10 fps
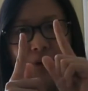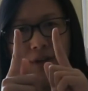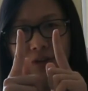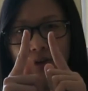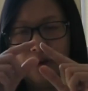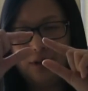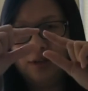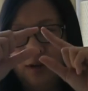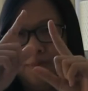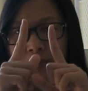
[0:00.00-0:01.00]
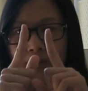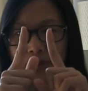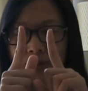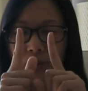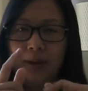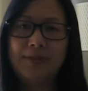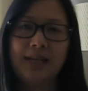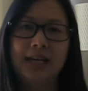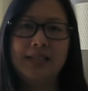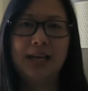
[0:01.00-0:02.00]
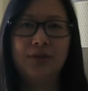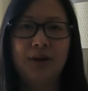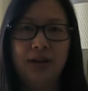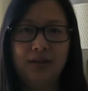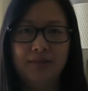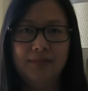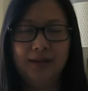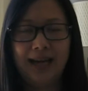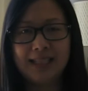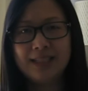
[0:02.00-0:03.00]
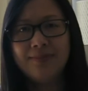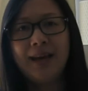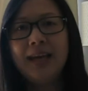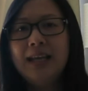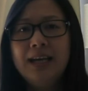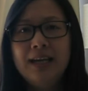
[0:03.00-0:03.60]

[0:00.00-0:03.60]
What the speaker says: on people on the website, I try to estimate.